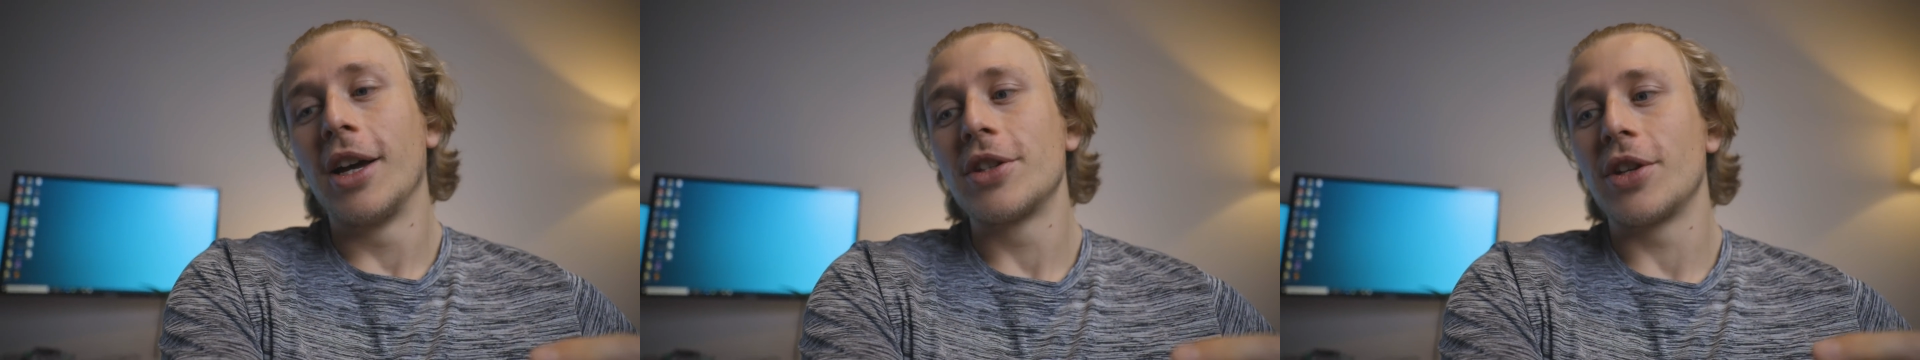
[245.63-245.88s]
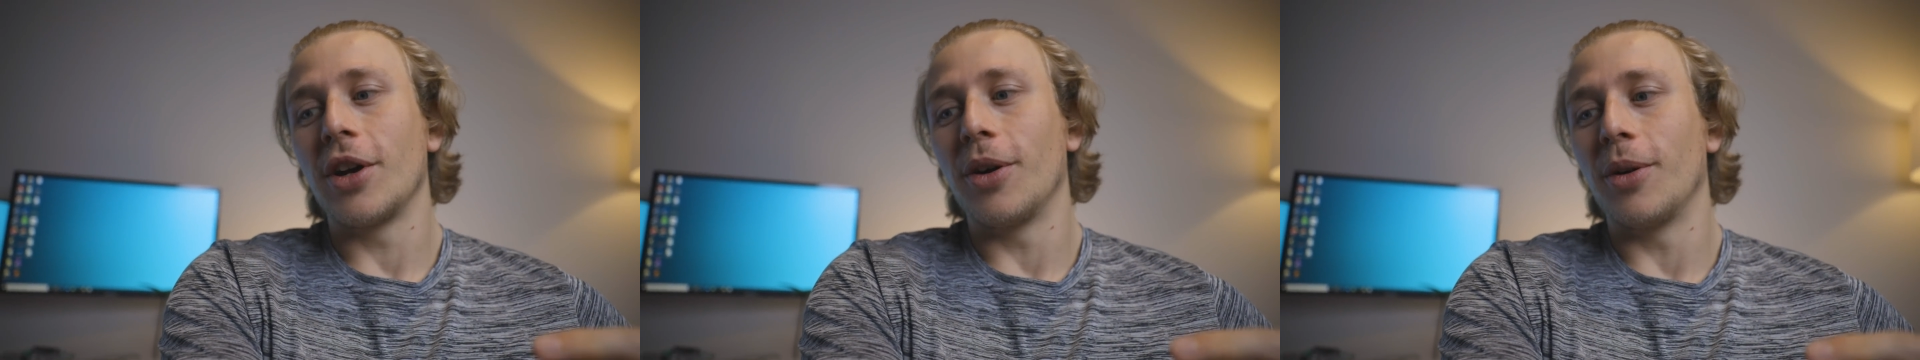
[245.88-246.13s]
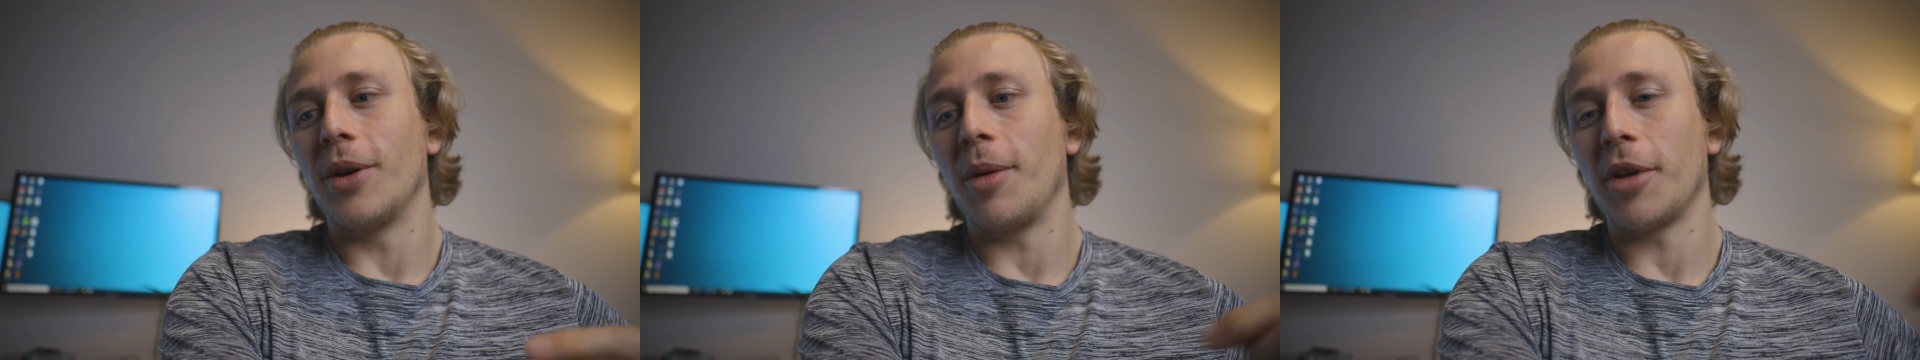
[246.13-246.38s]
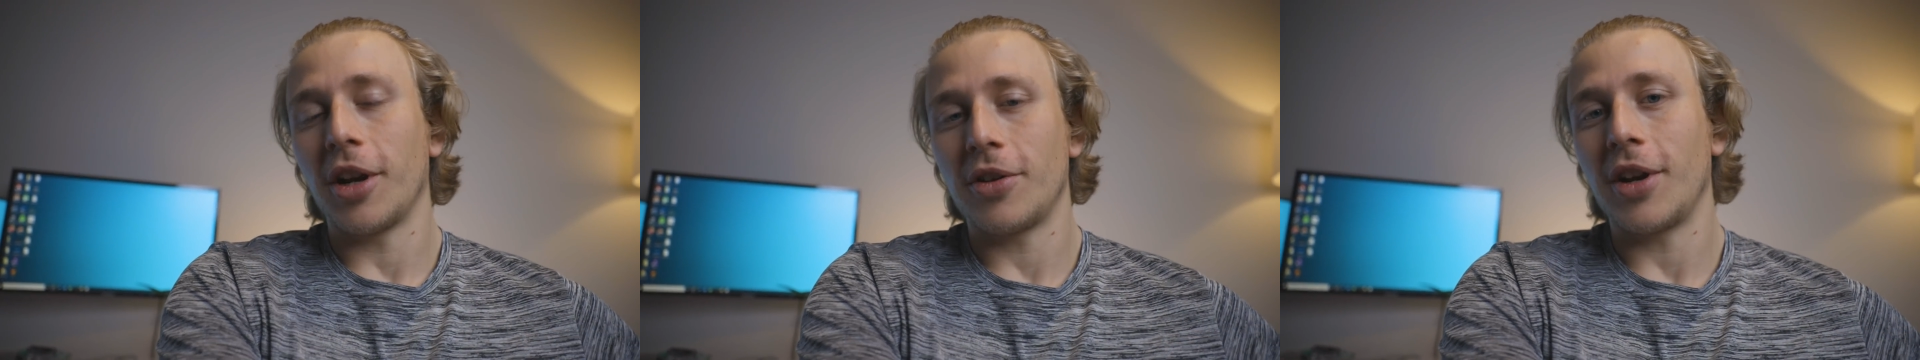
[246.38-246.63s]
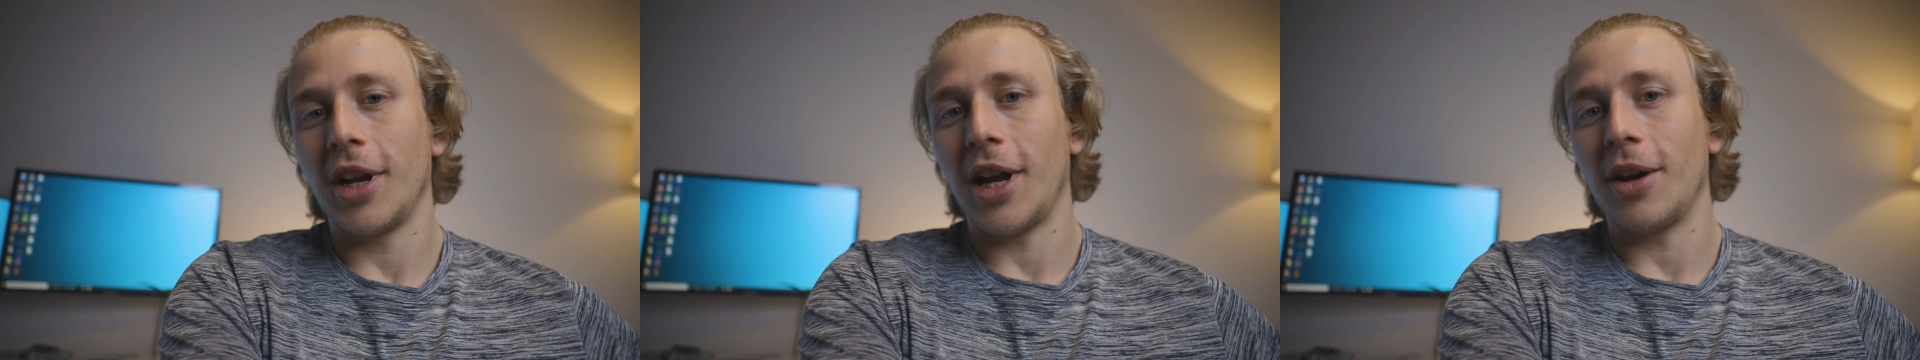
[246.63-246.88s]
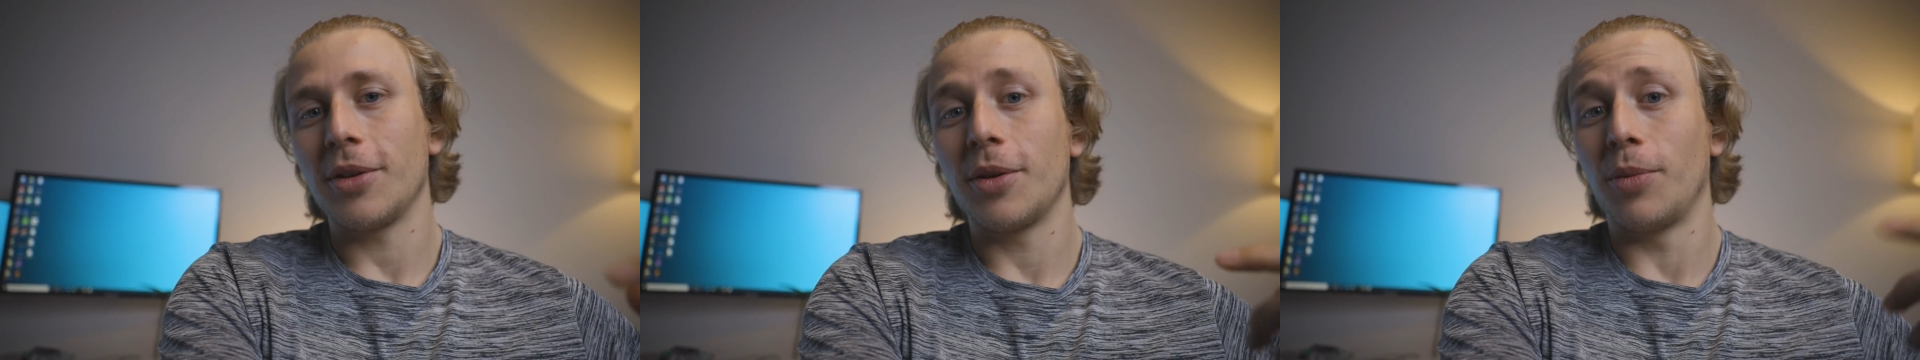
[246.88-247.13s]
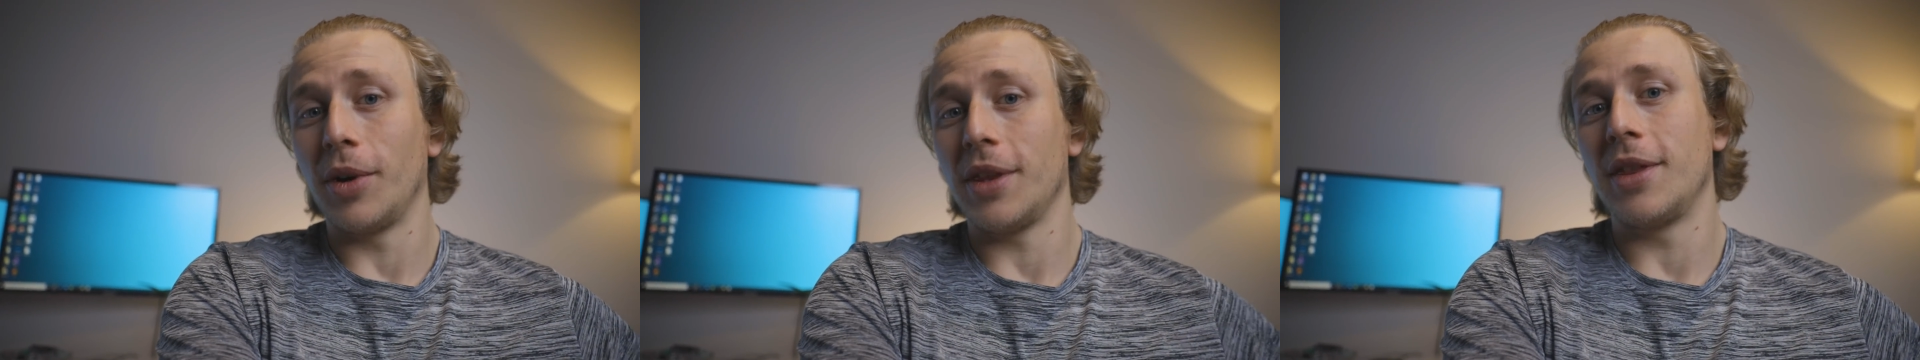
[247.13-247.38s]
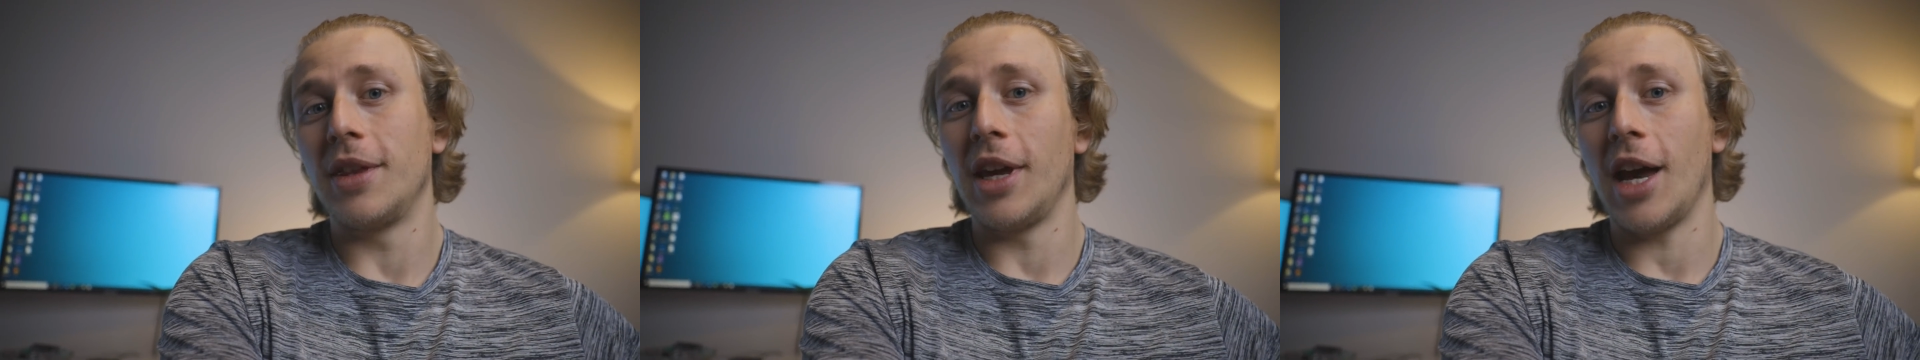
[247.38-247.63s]
so I'm gonna try it out
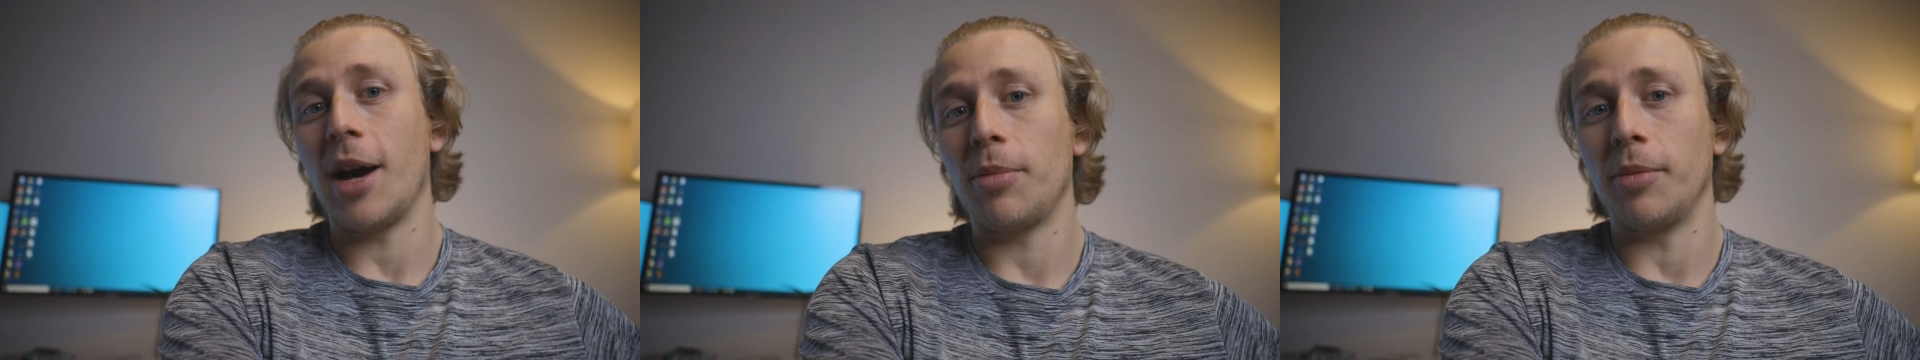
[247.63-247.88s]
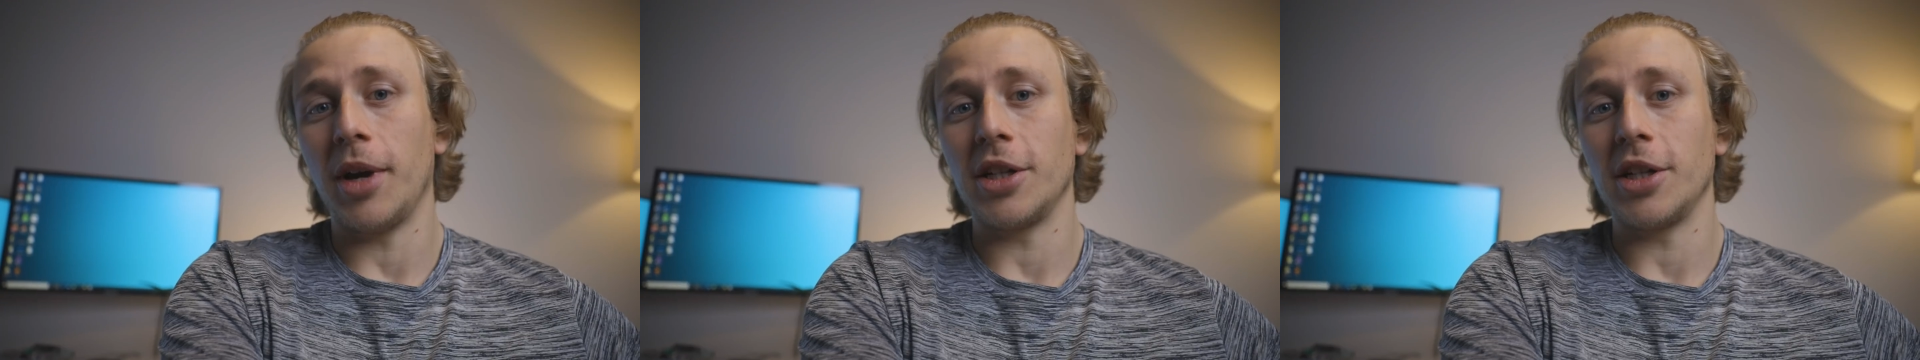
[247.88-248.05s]
with the Apple